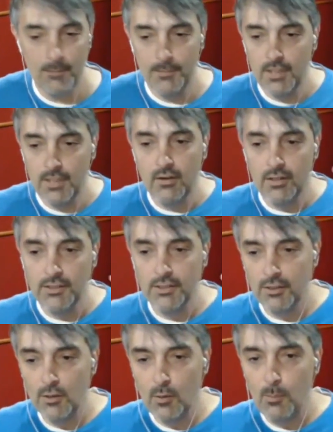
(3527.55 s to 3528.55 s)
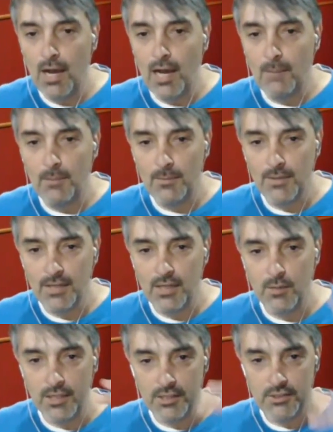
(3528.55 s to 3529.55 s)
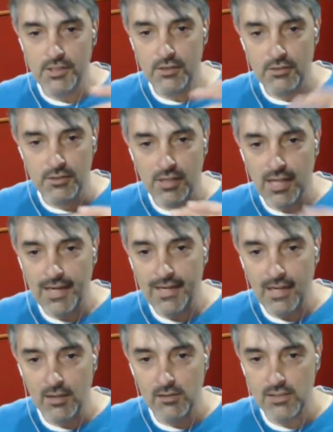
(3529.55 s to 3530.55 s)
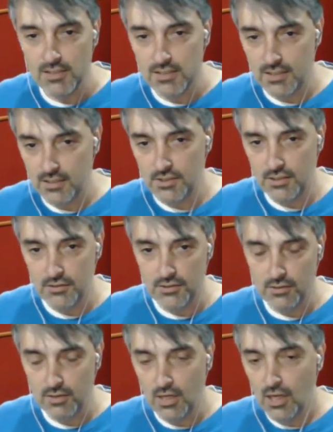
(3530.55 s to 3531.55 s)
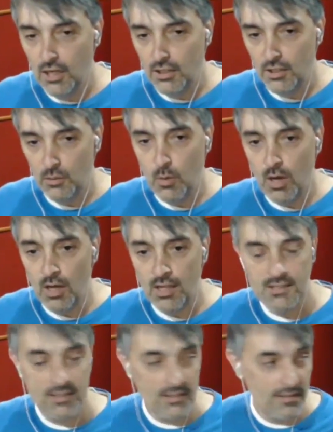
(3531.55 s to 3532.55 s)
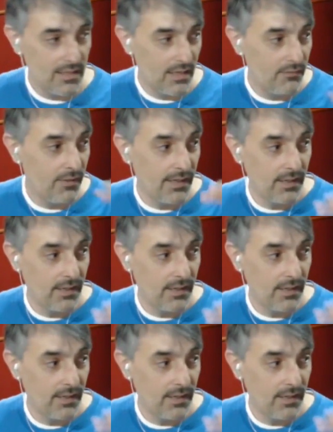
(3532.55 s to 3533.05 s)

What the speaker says: you know, on your little pop-up there where it shows your lighthouses and it shows your wands and stuff.